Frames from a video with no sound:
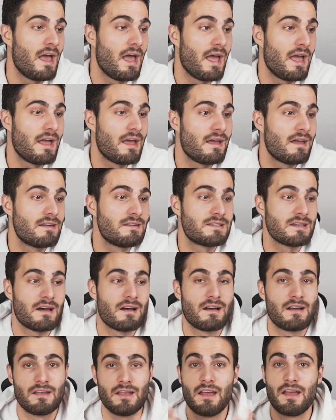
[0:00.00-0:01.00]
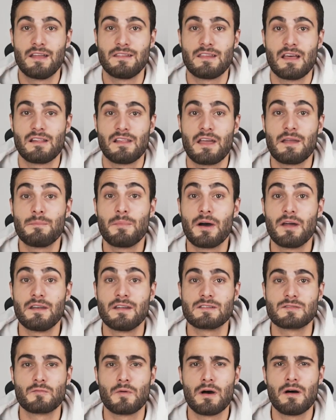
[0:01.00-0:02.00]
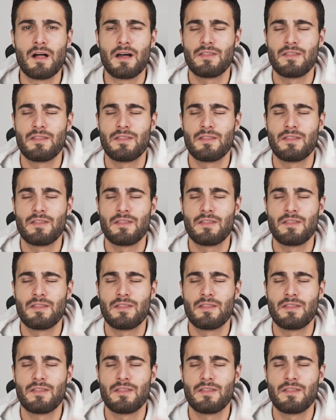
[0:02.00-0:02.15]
And yeah, hit that like button as well.